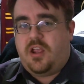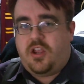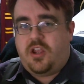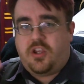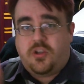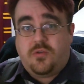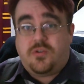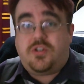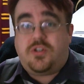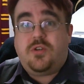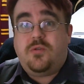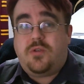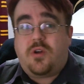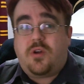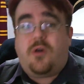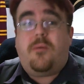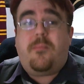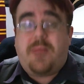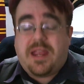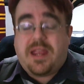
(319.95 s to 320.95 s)
you do
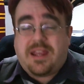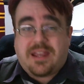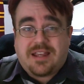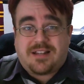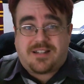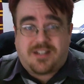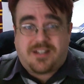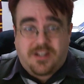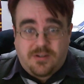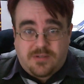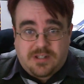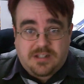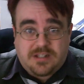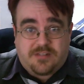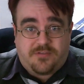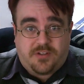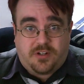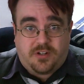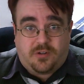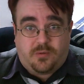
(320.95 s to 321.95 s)
not make excuses
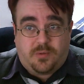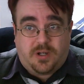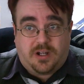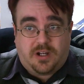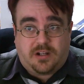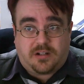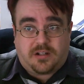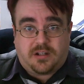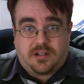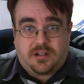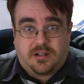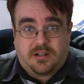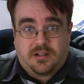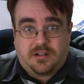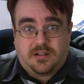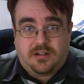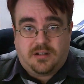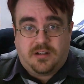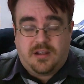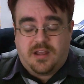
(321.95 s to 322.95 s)
for your work.
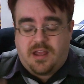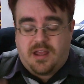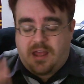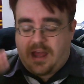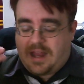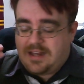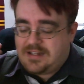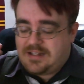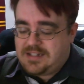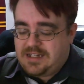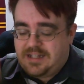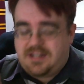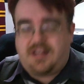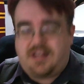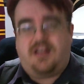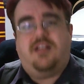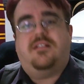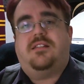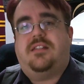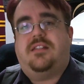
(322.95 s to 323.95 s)
That is the
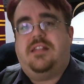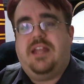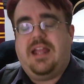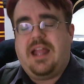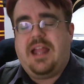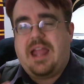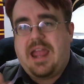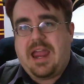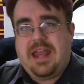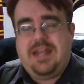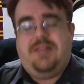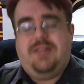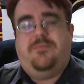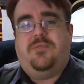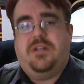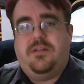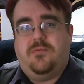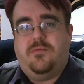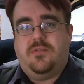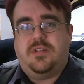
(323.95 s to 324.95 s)
last thing
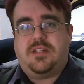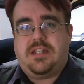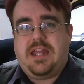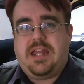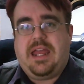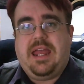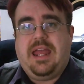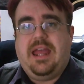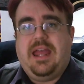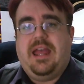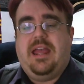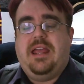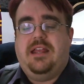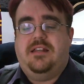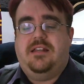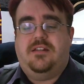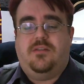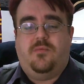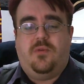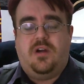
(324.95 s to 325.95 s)
anybody wants to hear,
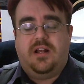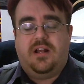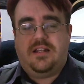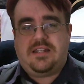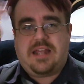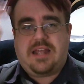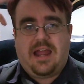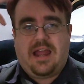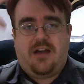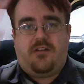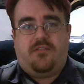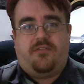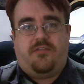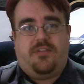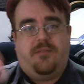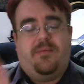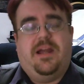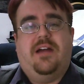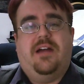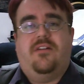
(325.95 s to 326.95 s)
is the words out of
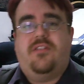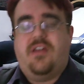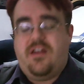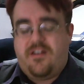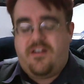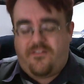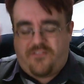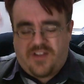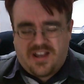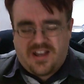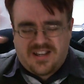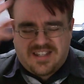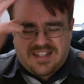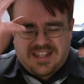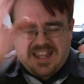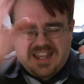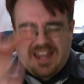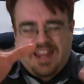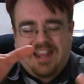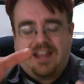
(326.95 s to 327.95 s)
the mouth. First
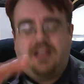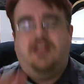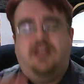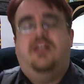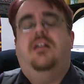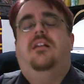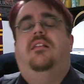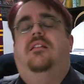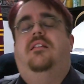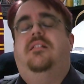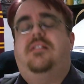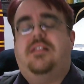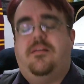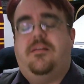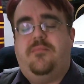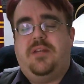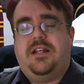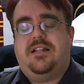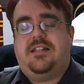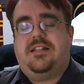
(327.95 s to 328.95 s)
thing that
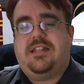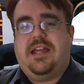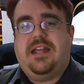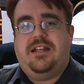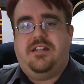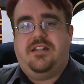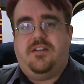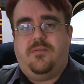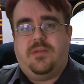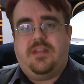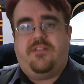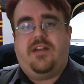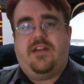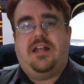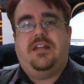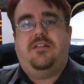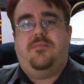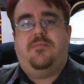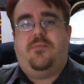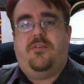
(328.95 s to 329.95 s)
somebody is saying to you when they've
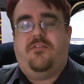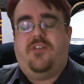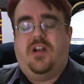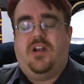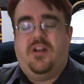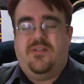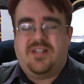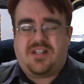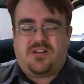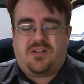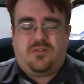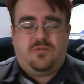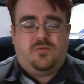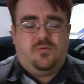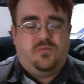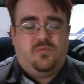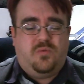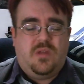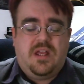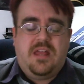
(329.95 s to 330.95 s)
handed you a portfolio is,
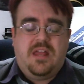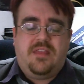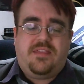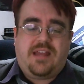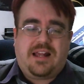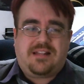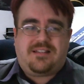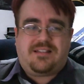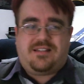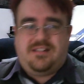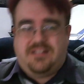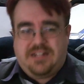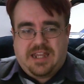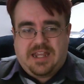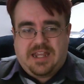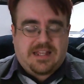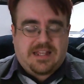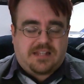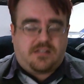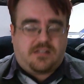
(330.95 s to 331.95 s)
"Oh, that's
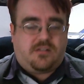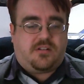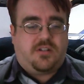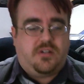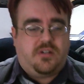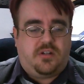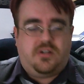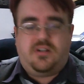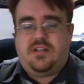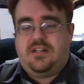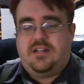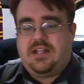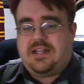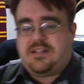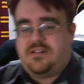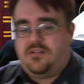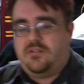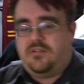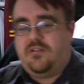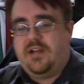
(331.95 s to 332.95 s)
not too good and
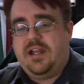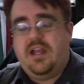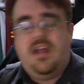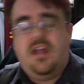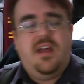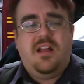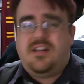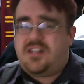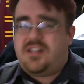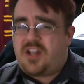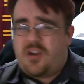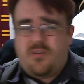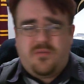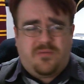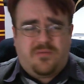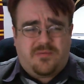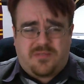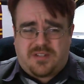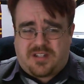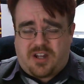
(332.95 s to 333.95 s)
that's not great."
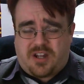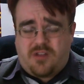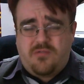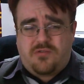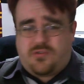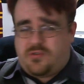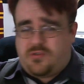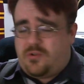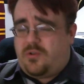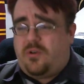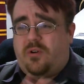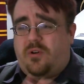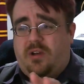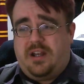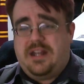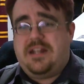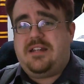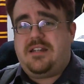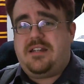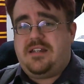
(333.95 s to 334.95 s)
Don't draw
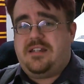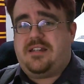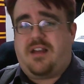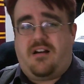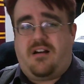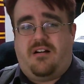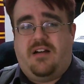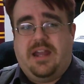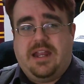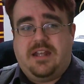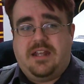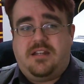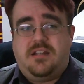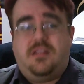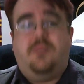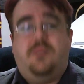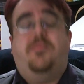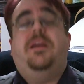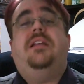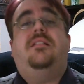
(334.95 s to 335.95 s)
an editor's eye to
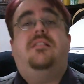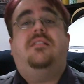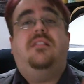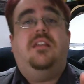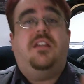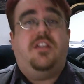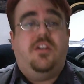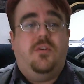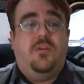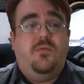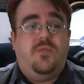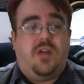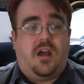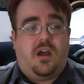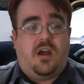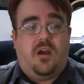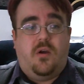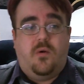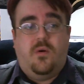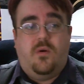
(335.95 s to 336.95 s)
the bits that you
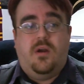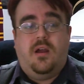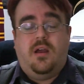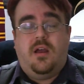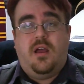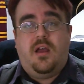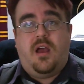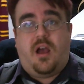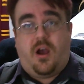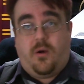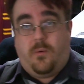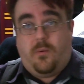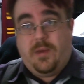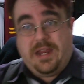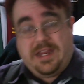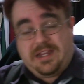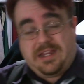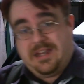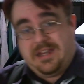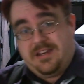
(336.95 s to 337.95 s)
know are
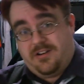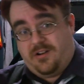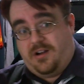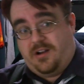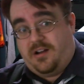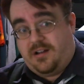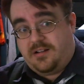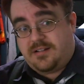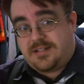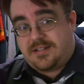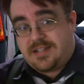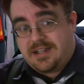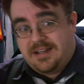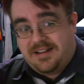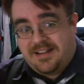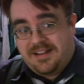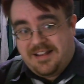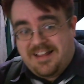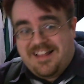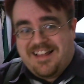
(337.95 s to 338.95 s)
weak in your art.
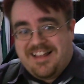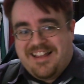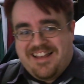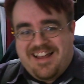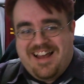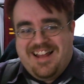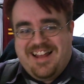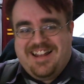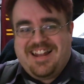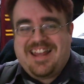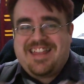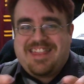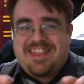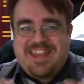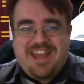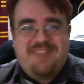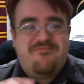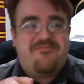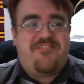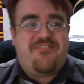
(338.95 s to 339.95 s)
Let
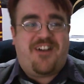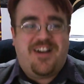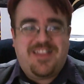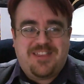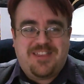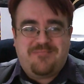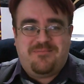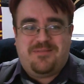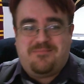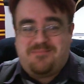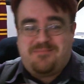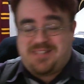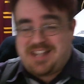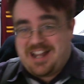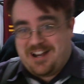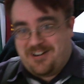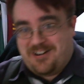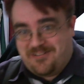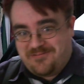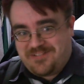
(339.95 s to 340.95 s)
them find them
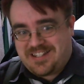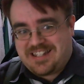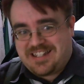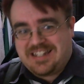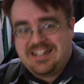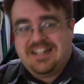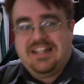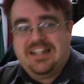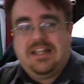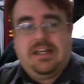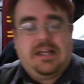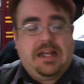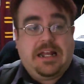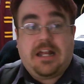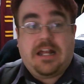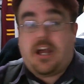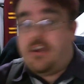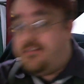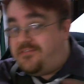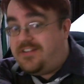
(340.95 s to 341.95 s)
themselves,
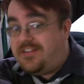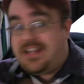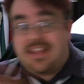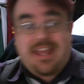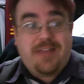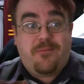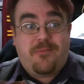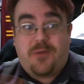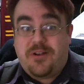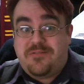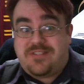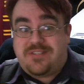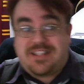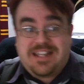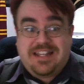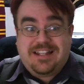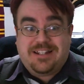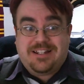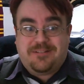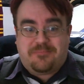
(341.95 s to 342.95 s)
and hopefully they won't
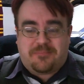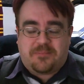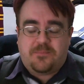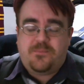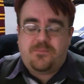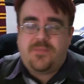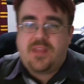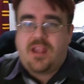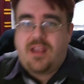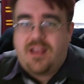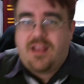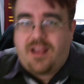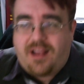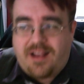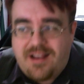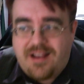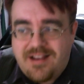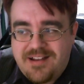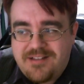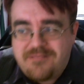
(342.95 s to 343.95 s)
see them.
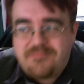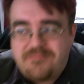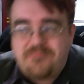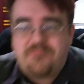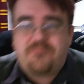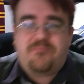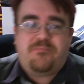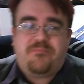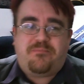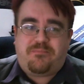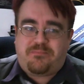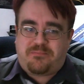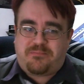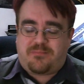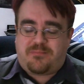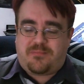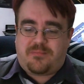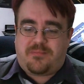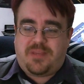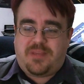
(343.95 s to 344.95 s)

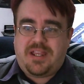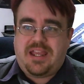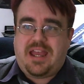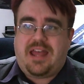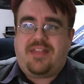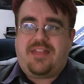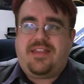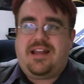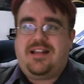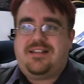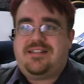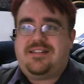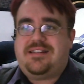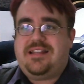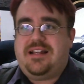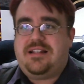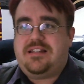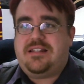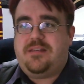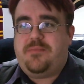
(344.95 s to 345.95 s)
But yeah,
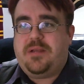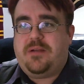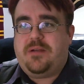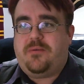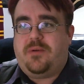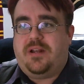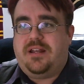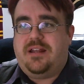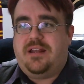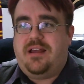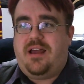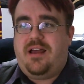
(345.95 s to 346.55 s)
that's a big one.